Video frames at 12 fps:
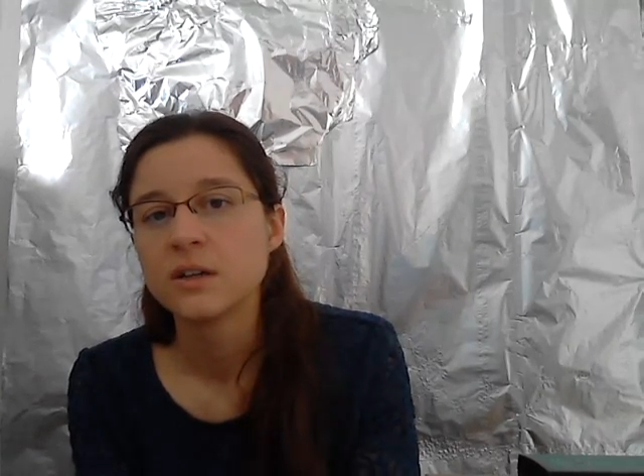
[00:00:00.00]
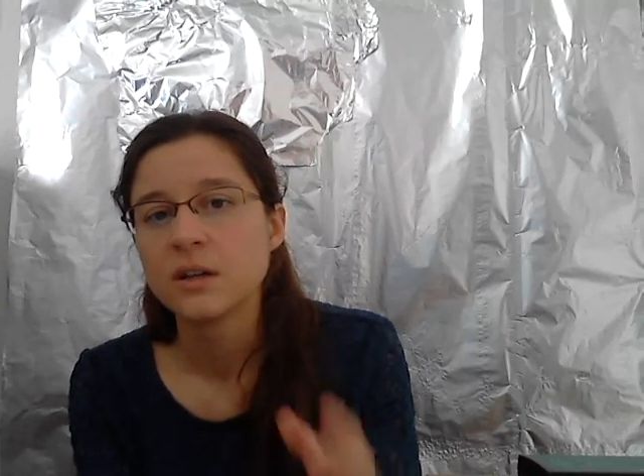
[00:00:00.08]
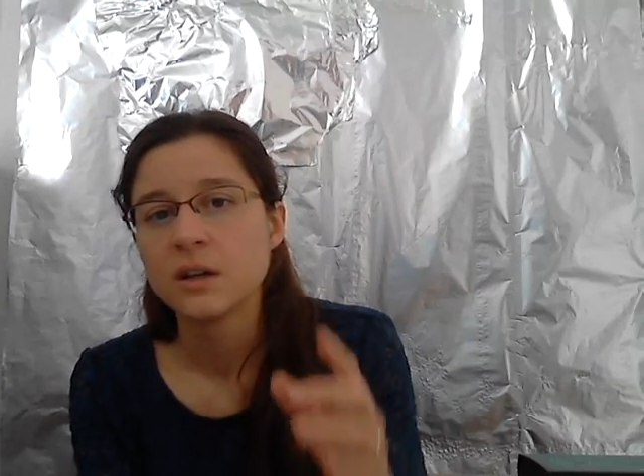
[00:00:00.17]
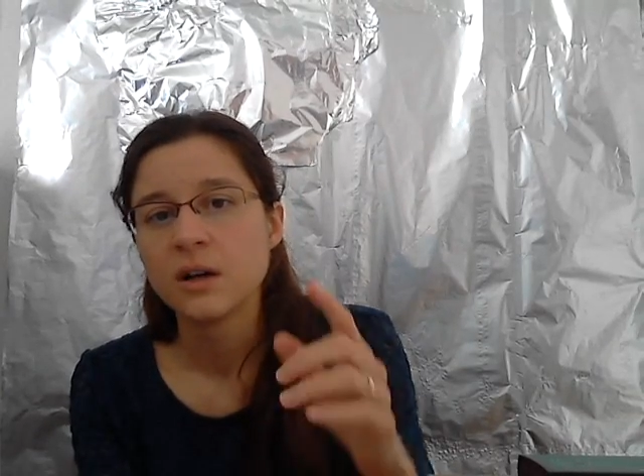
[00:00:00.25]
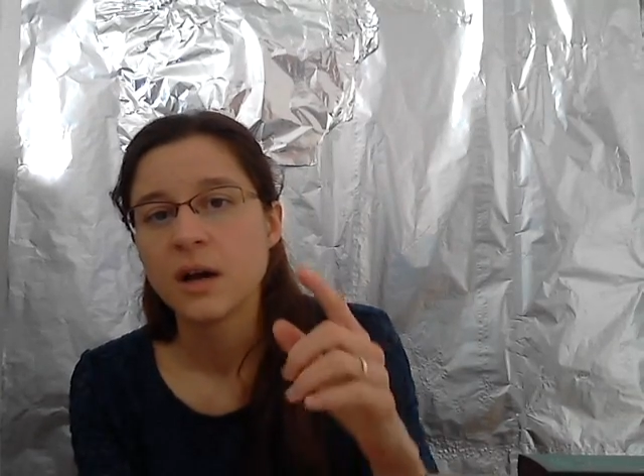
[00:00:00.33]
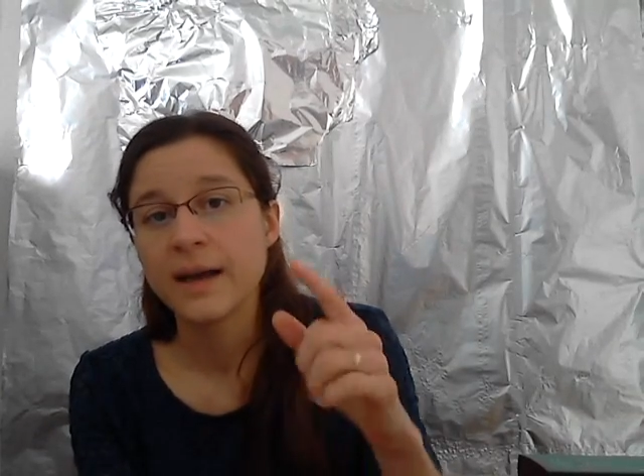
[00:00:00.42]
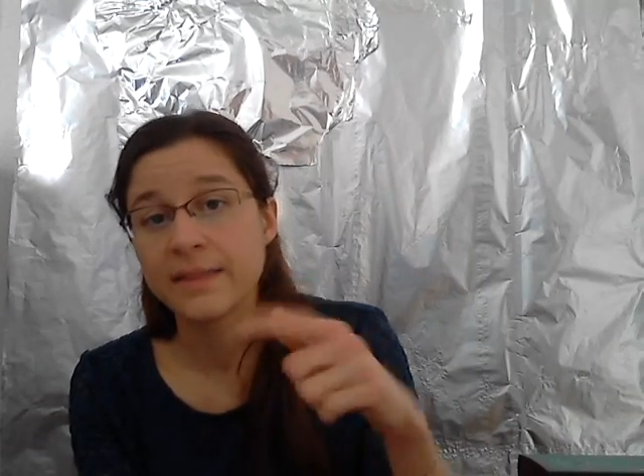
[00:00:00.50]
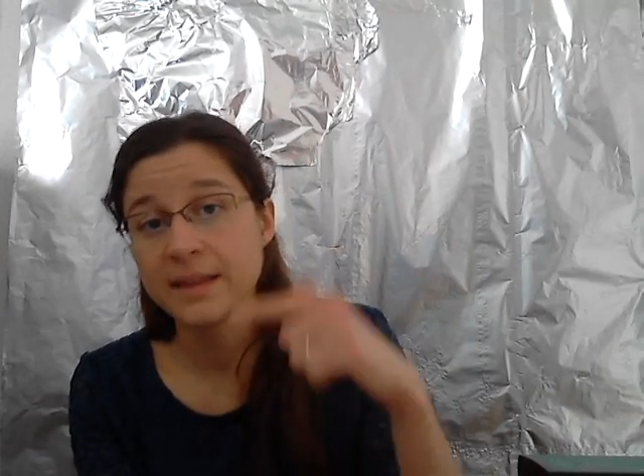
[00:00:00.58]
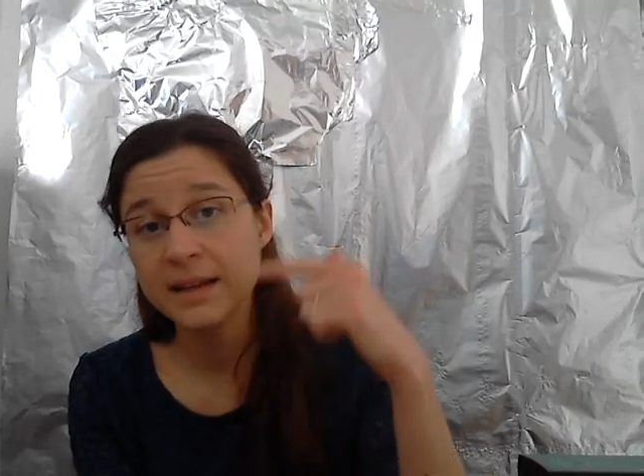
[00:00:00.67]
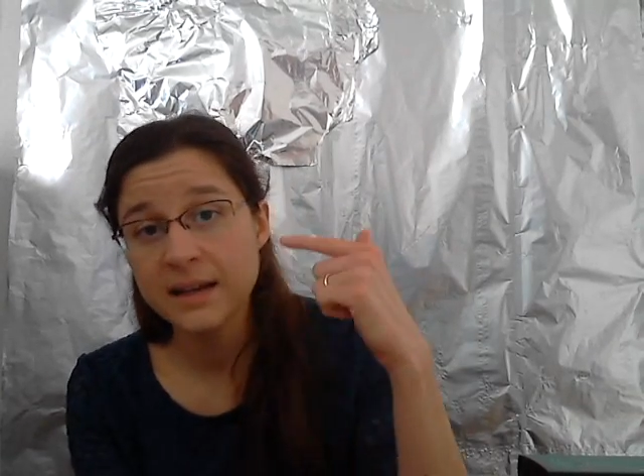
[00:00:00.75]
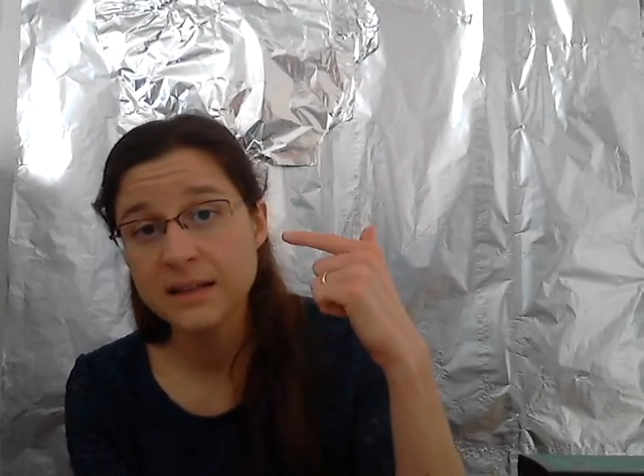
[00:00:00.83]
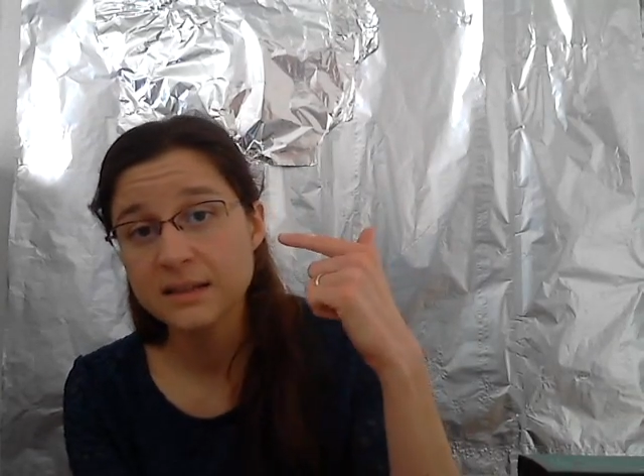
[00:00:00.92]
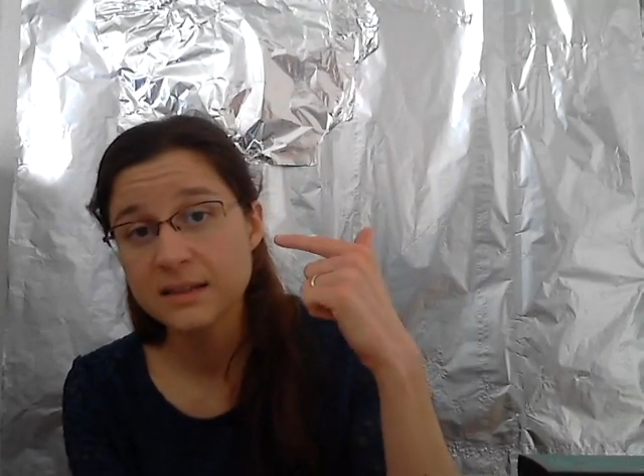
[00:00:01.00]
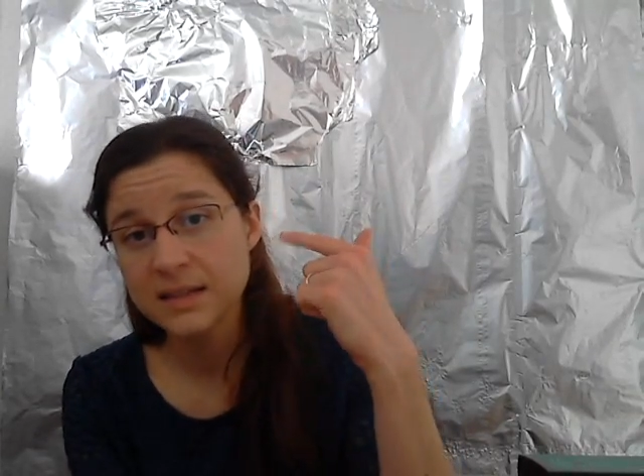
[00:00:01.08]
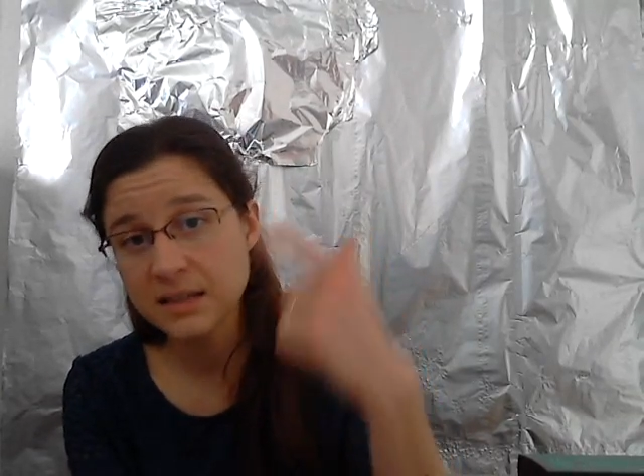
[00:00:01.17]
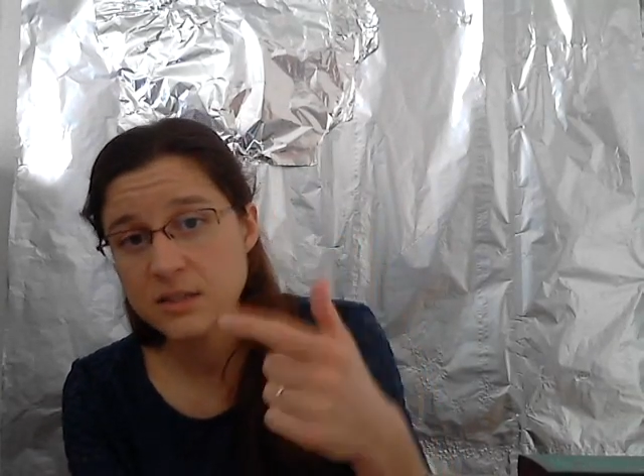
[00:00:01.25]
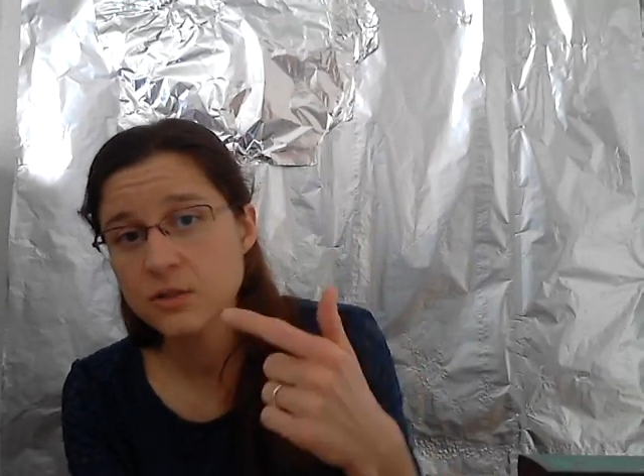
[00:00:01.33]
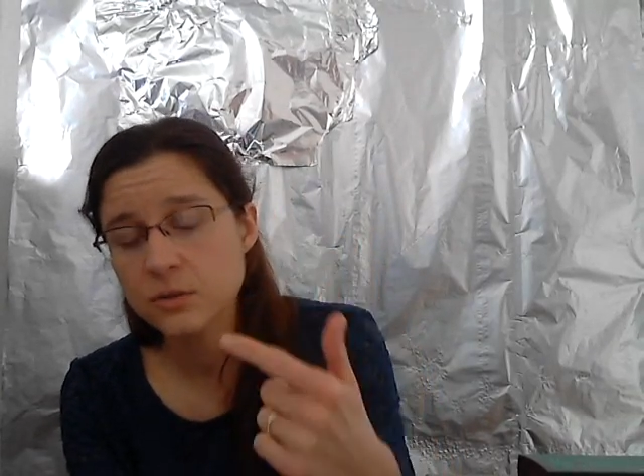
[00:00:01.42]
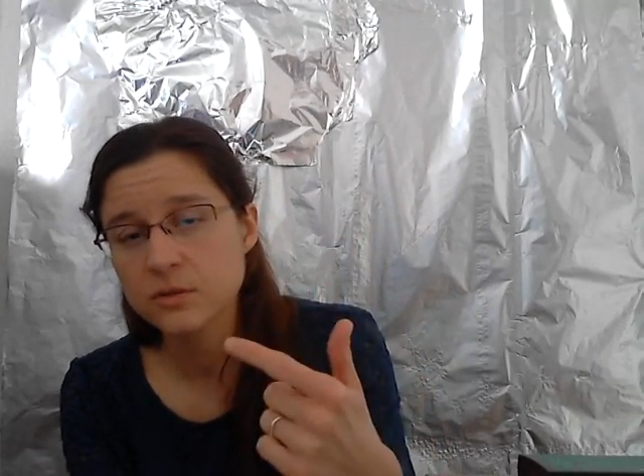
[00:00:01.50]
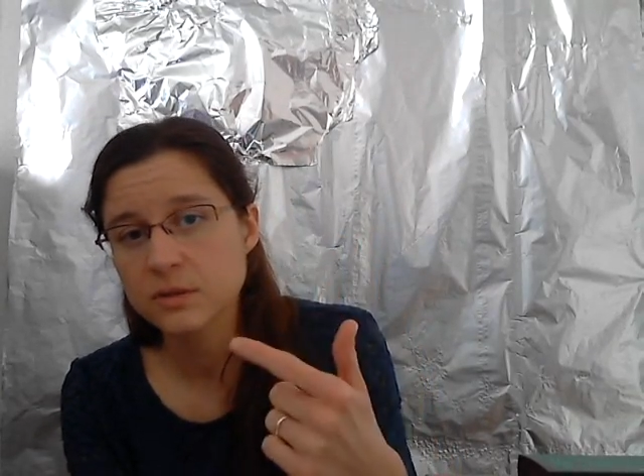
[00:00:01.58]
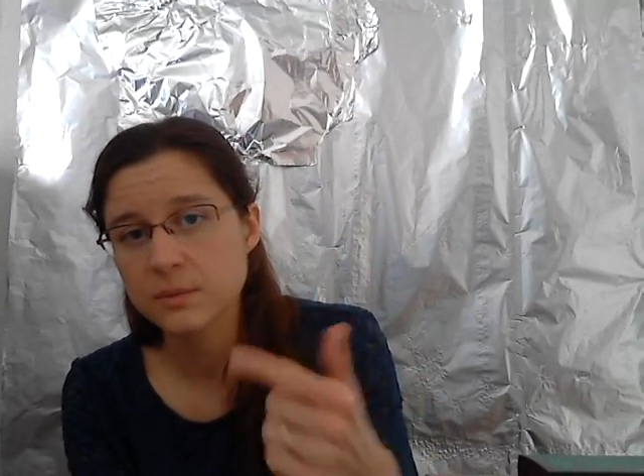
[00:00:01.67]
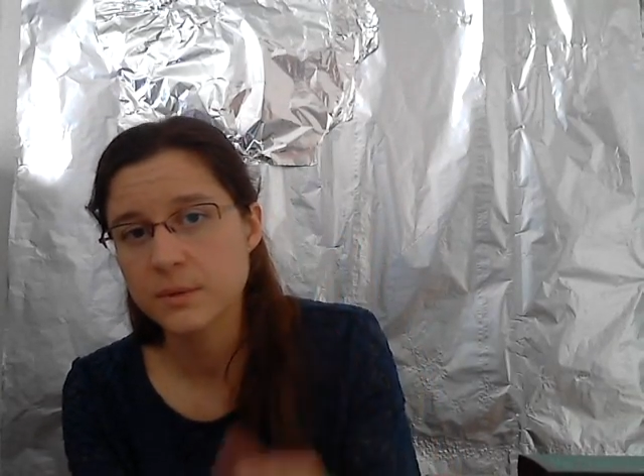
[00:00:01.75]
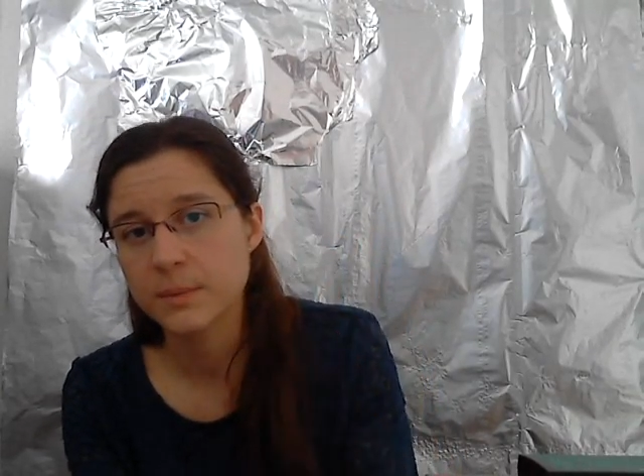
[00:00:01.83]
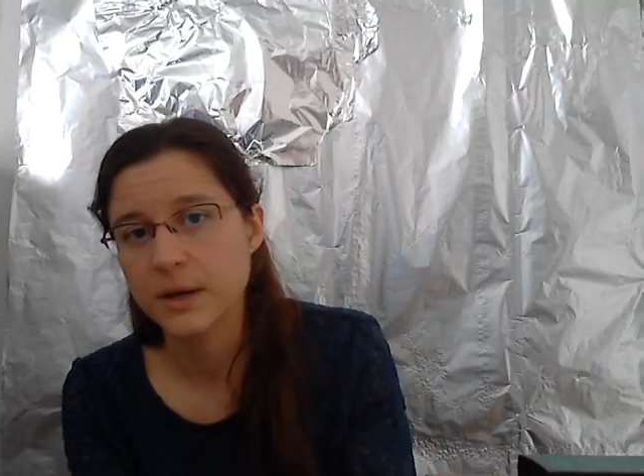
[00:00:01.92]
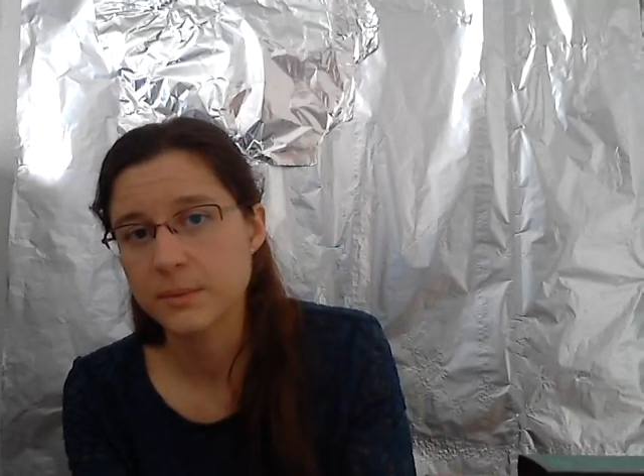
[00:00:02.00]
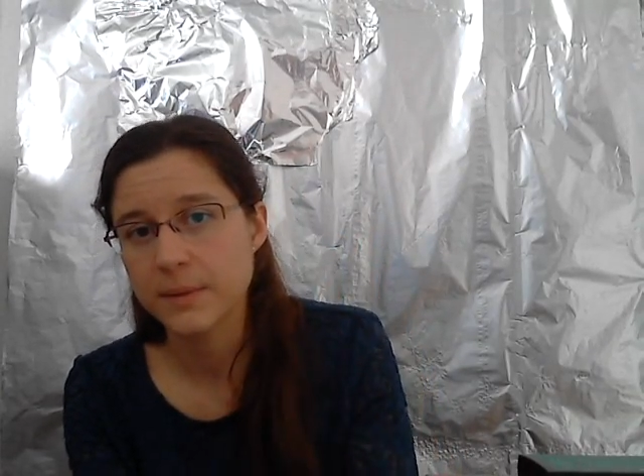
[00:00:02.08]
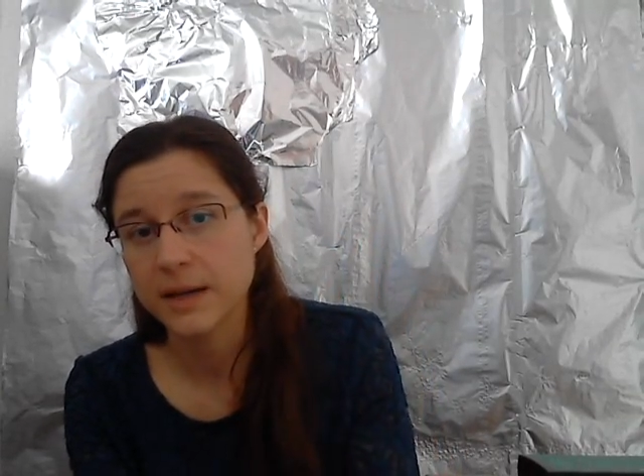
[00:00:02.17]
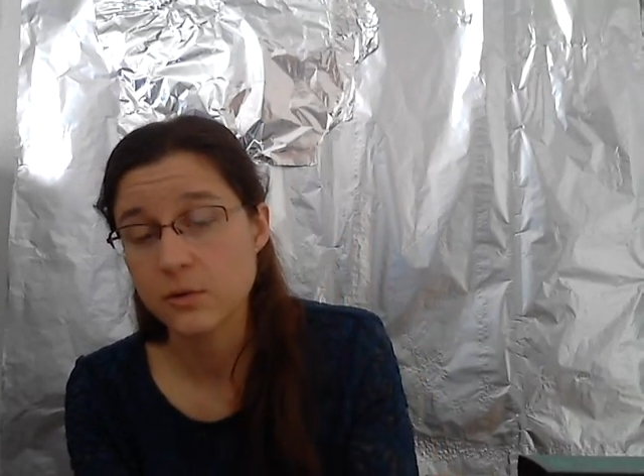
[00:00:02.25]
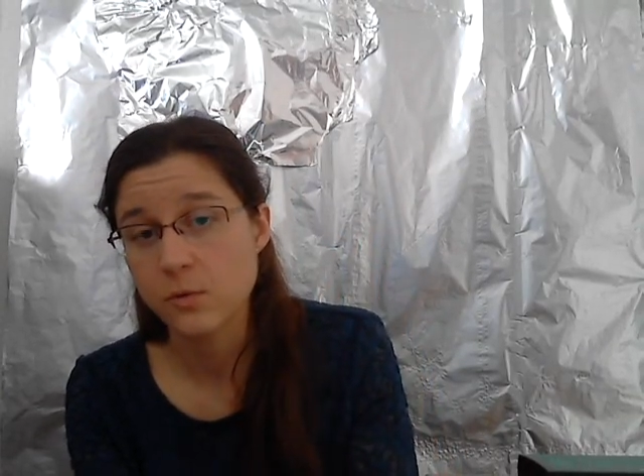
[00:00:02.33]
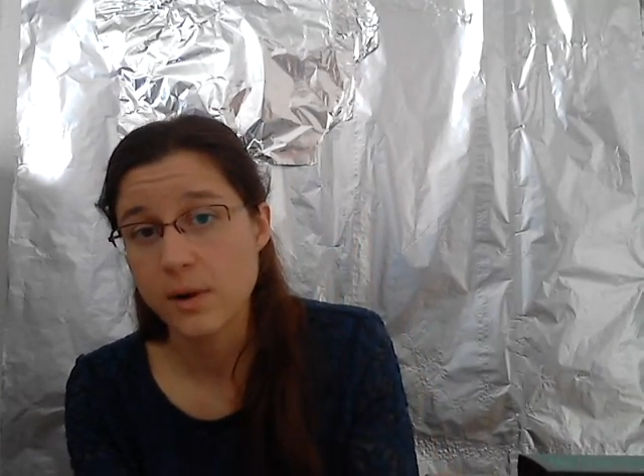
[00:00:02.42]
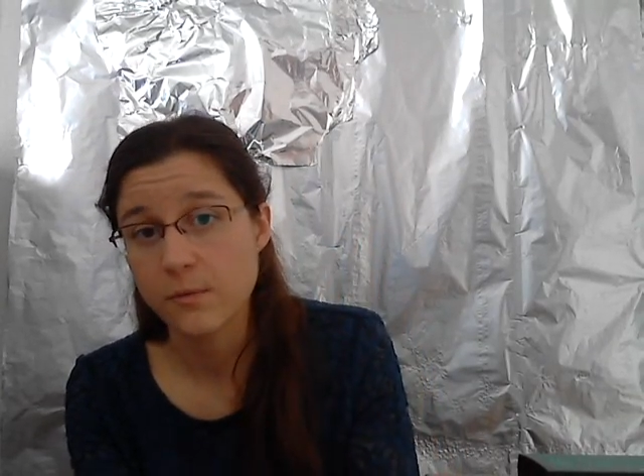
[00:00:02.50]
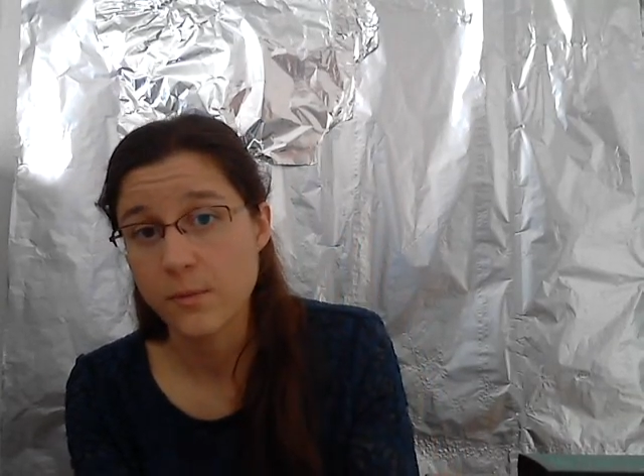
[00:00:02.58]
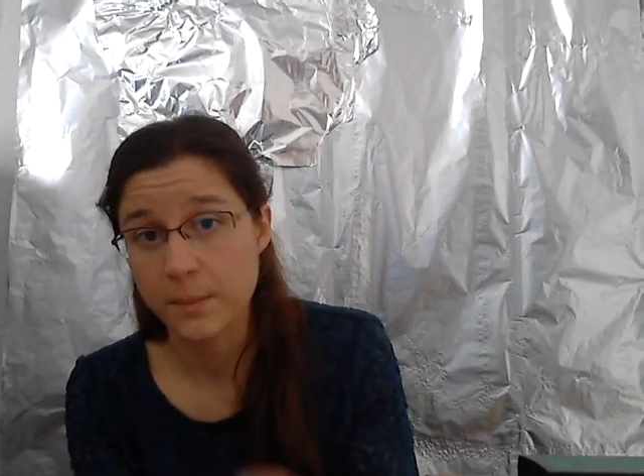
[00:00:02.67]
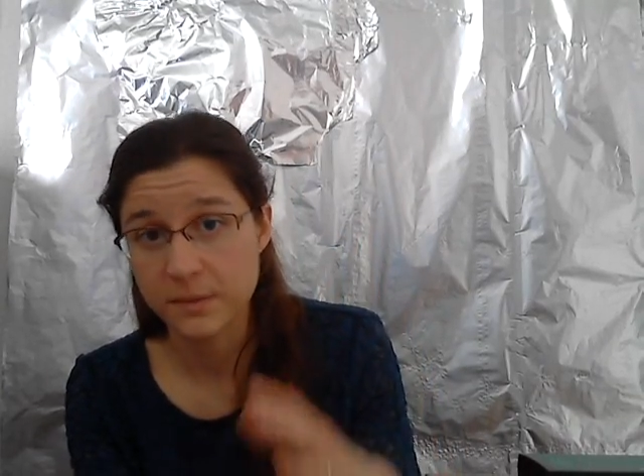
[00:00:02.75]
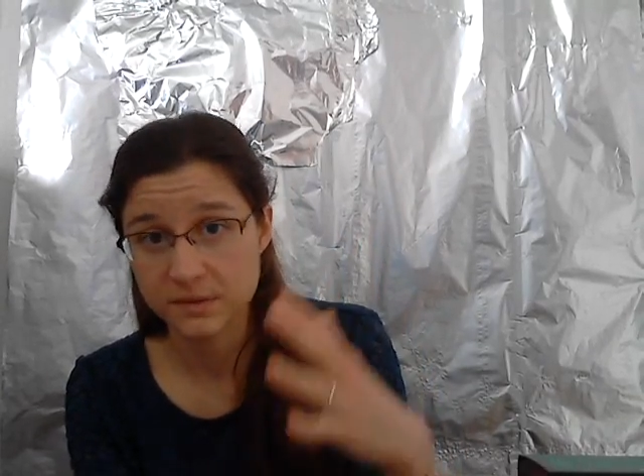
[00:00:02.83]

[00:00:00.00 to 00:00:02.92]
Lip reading: And then I did talk to them about microwave weapons,